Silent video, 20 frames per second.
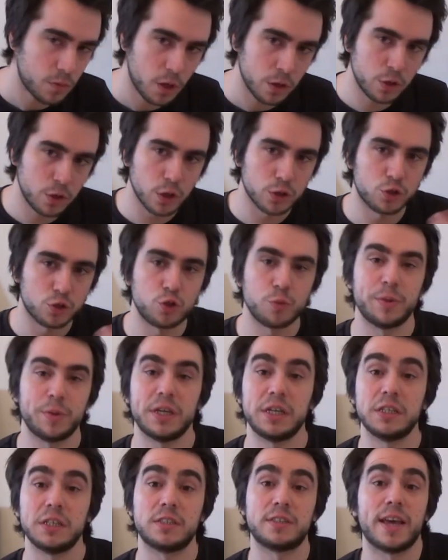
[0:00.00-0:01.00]
not to
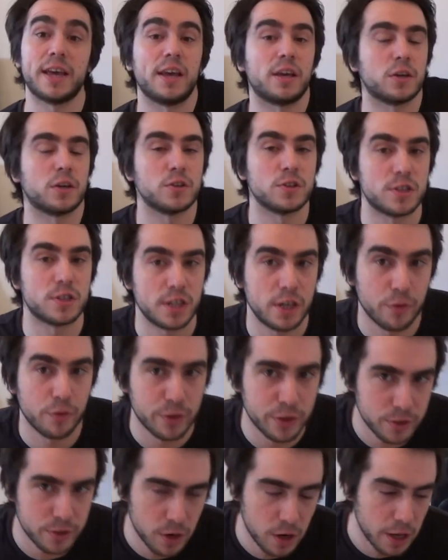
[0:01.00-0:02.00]
be taken
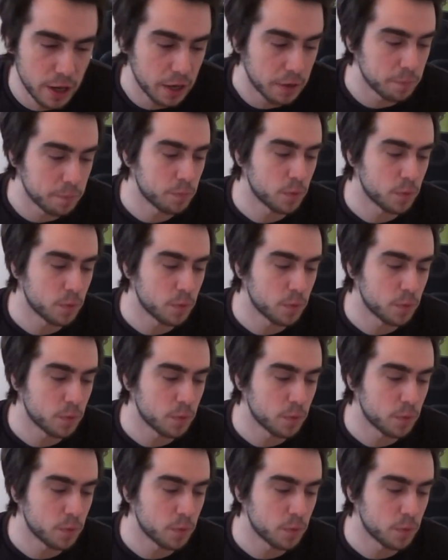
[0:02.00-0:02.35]
seriously.